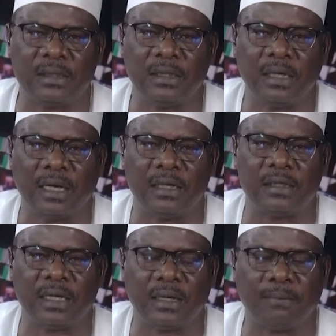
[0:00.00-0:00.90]
And
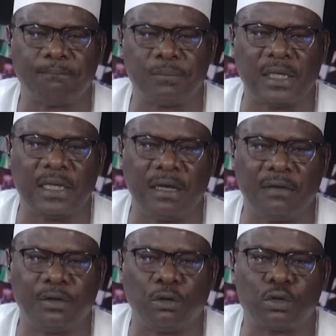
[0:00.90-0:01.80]
the Navy
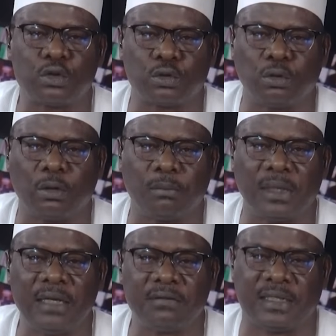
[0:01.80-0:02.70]
also
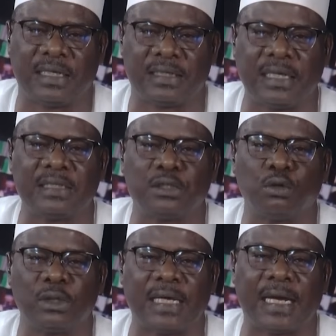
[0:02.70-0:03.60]
believes that that is
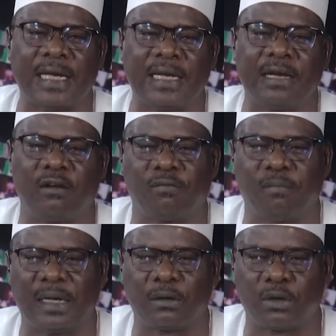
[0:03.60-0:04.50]
not their area of
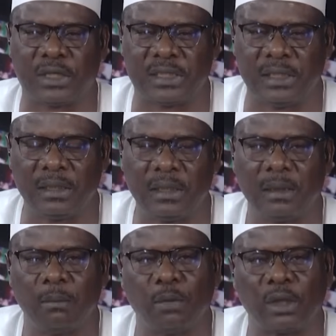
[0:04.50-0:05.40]
priority.
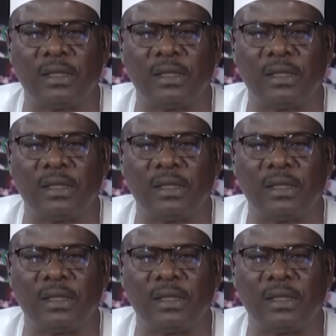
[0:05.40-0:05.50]
But the